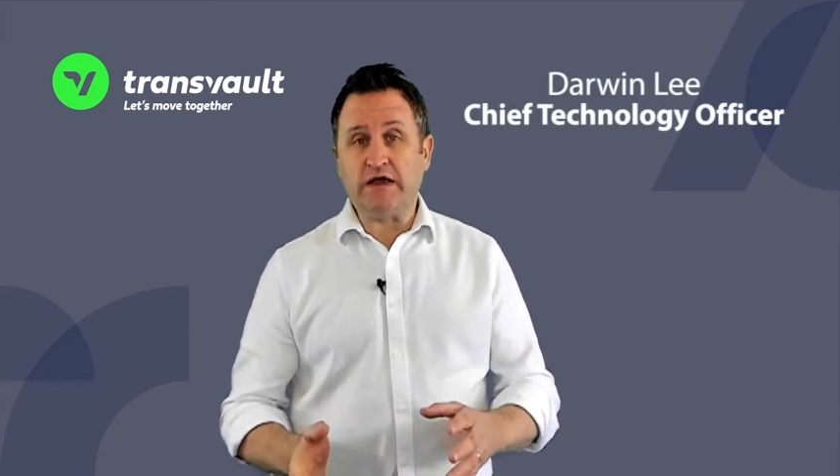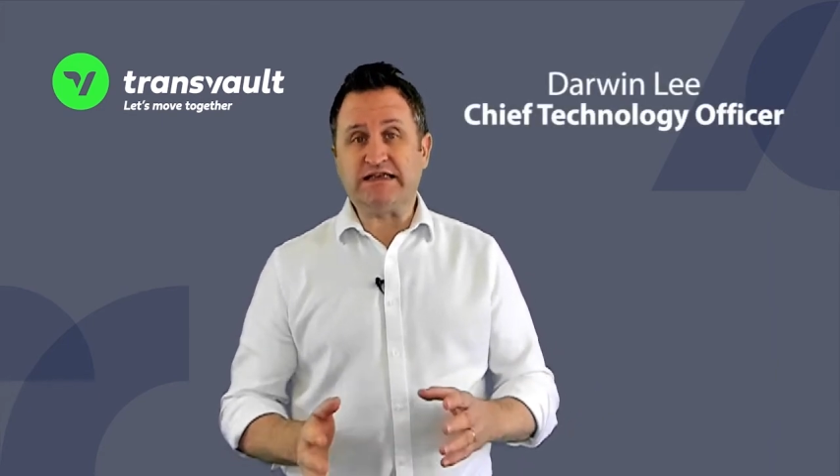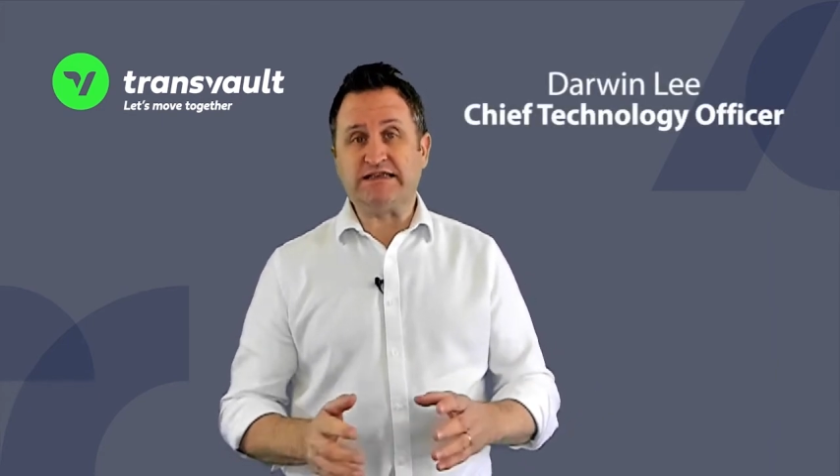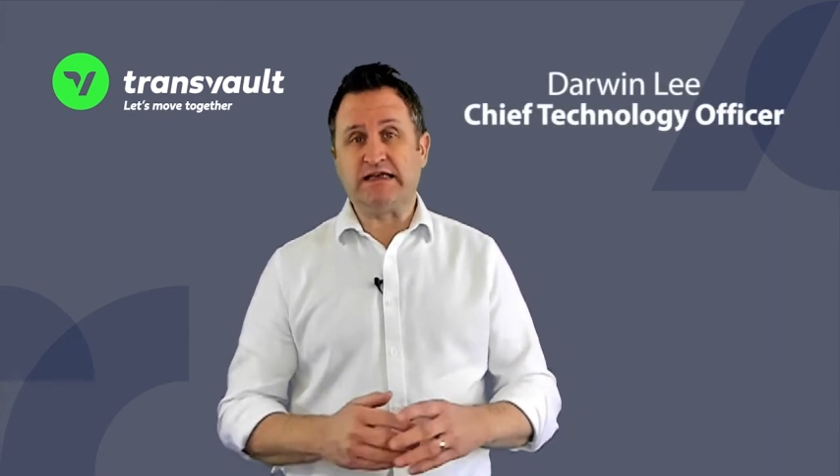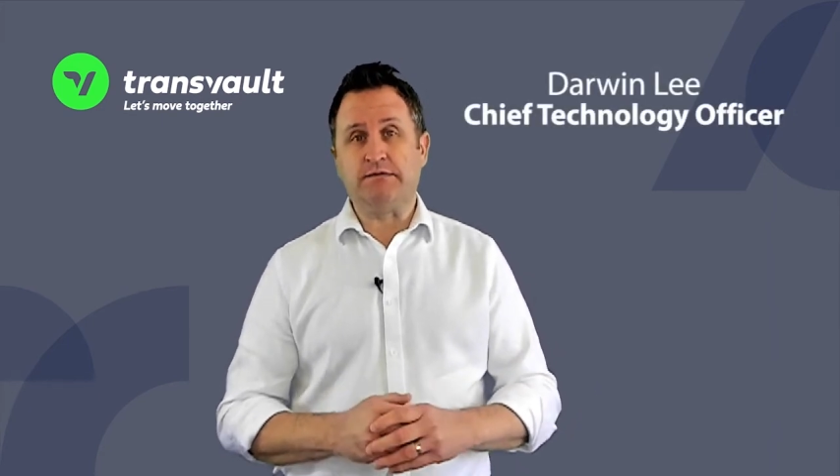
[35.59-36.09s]

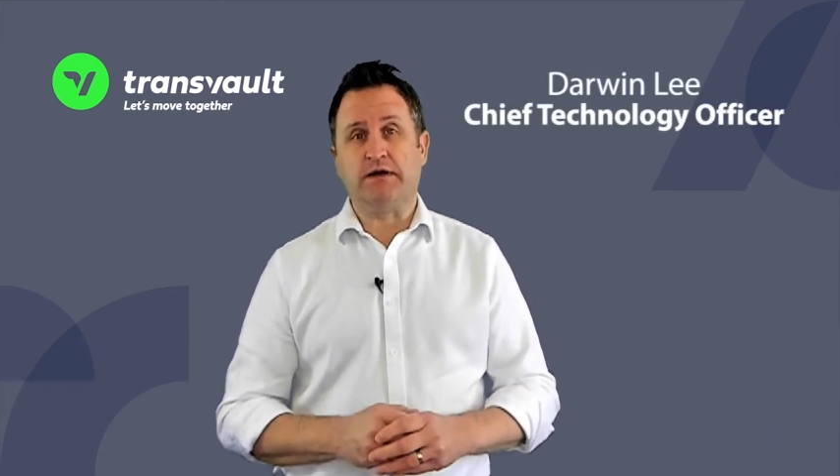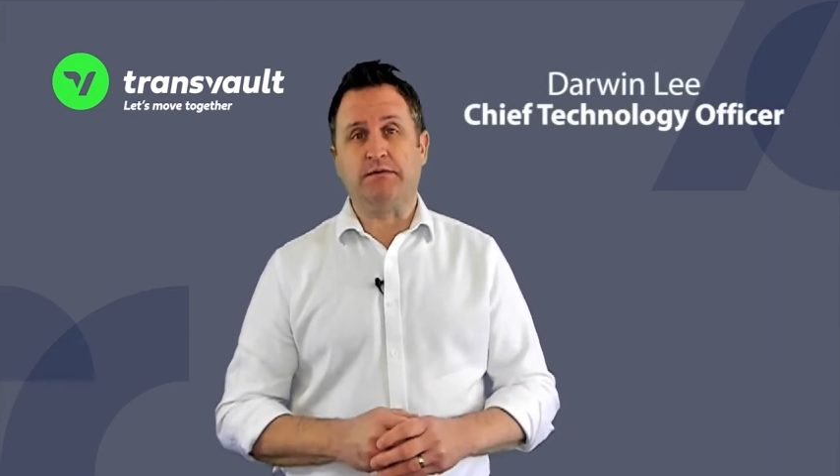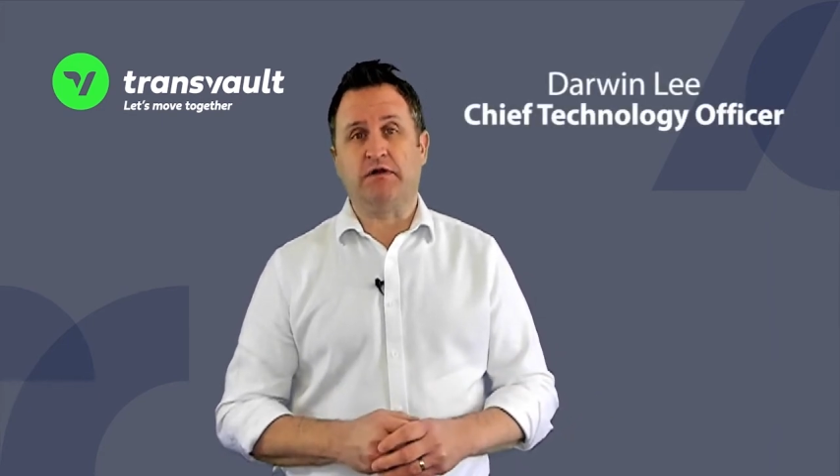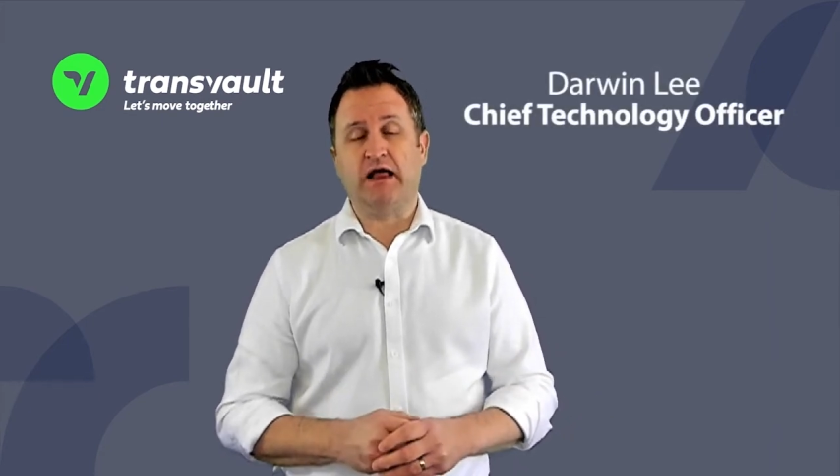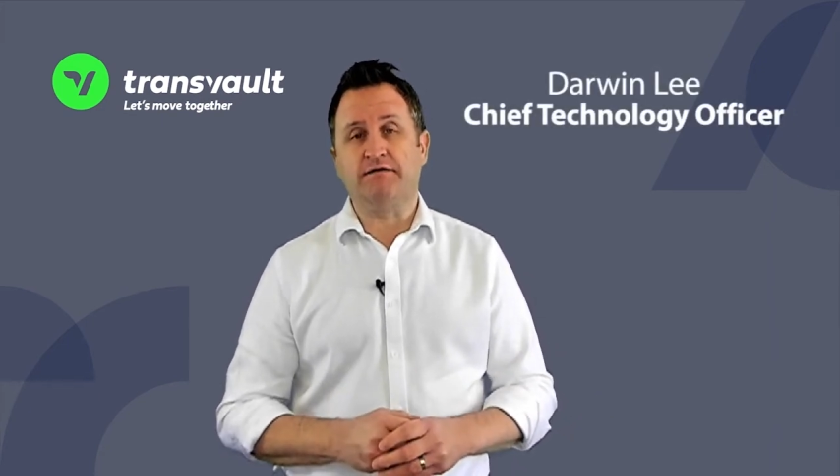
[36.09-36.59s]
see
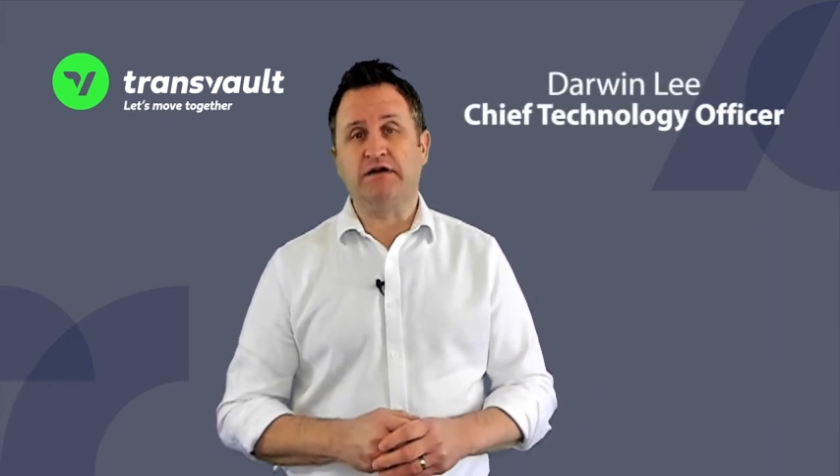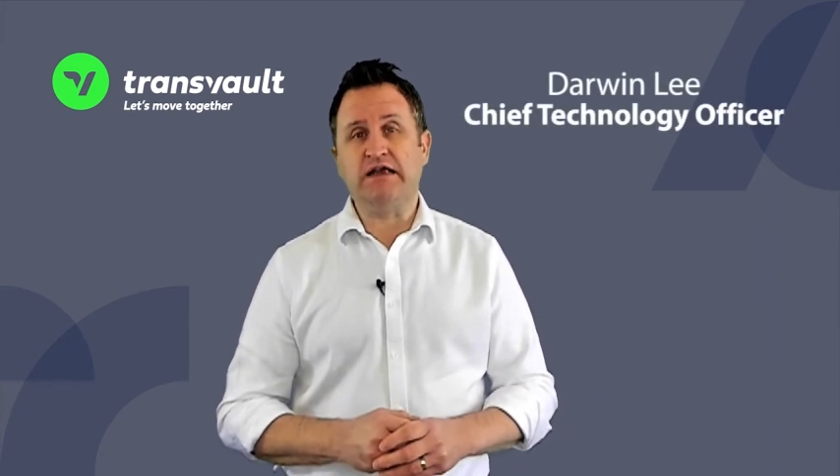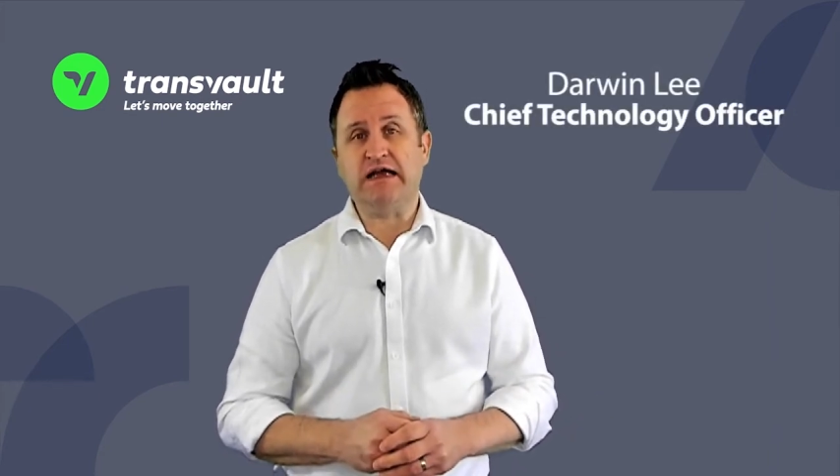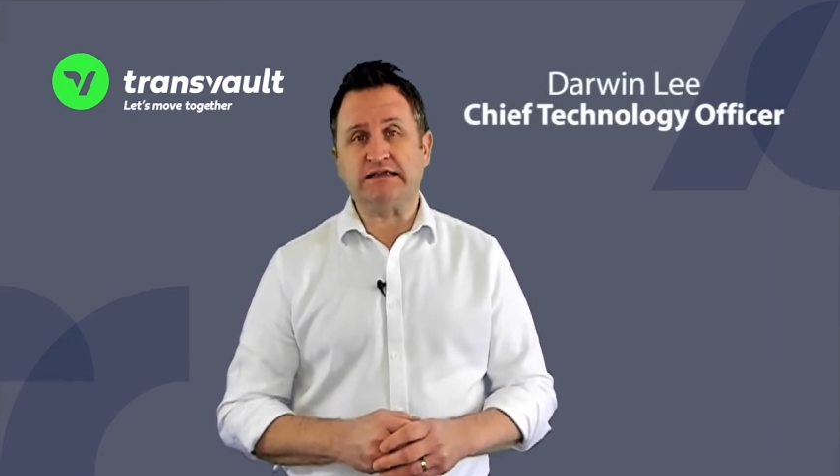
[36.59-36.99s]
people haven't yet